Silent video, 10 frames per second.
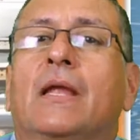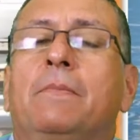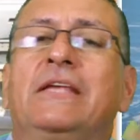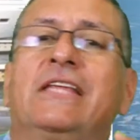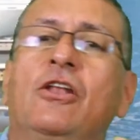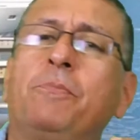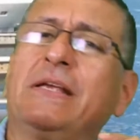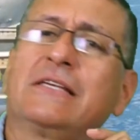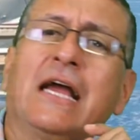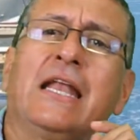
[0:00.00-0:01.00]
Mister
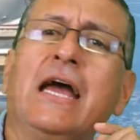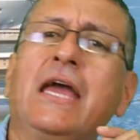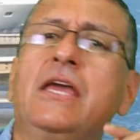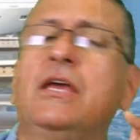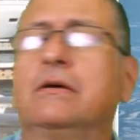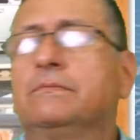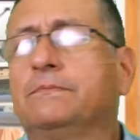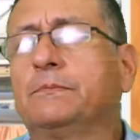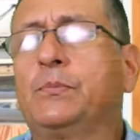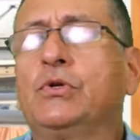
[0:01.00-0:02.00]
Lopez, can
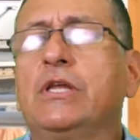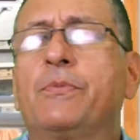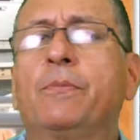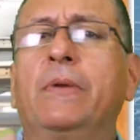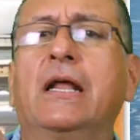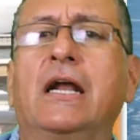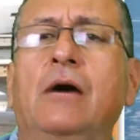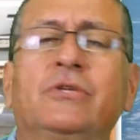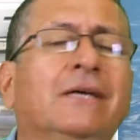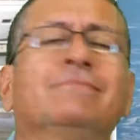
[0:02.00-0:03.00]
I put the propeller
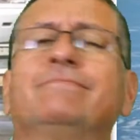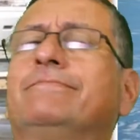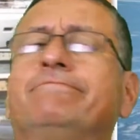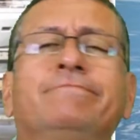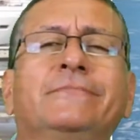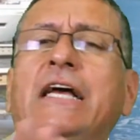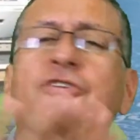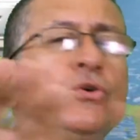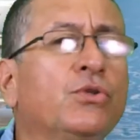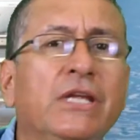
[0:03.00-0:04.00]
out? That's
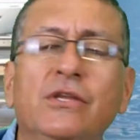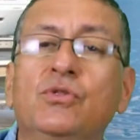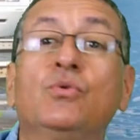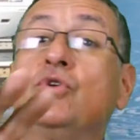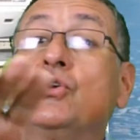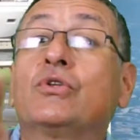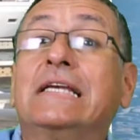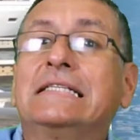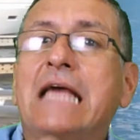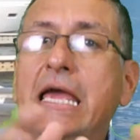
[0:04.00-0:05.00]
your, de your
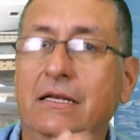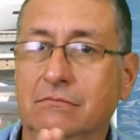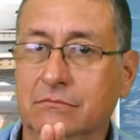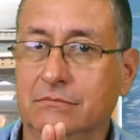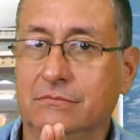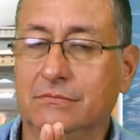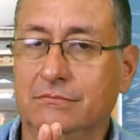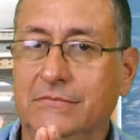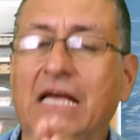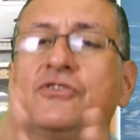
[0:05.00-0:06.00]
design.
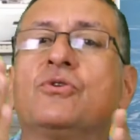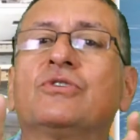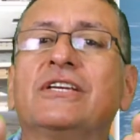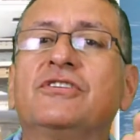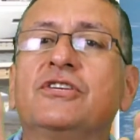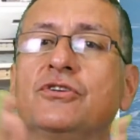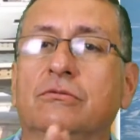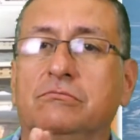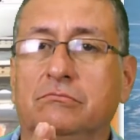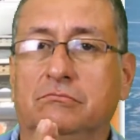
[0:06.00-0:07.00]
That's your decision.
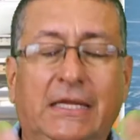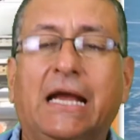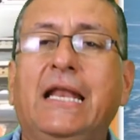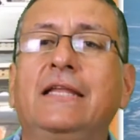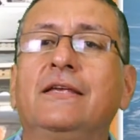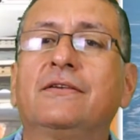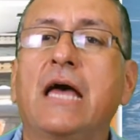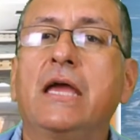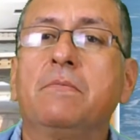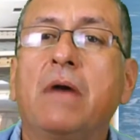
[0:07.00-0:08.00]
Can I
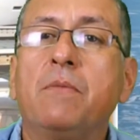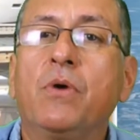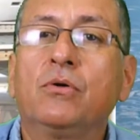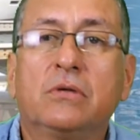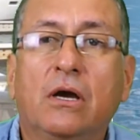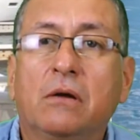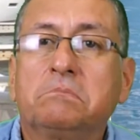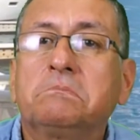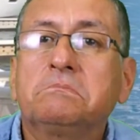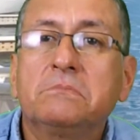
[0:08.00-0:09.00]
design my boat
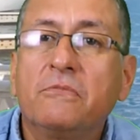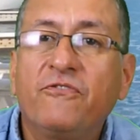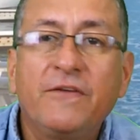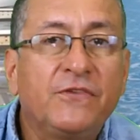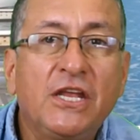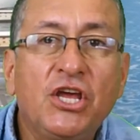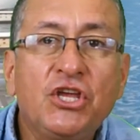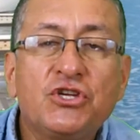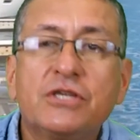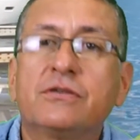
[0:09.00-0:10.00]
fifteen
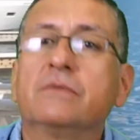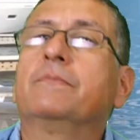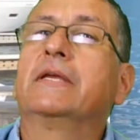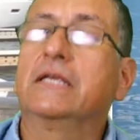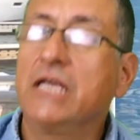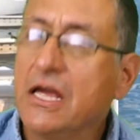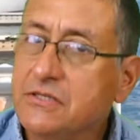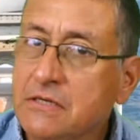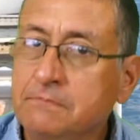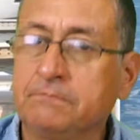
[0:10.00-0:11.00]
inches?
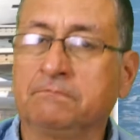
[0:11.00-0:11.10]
Yes.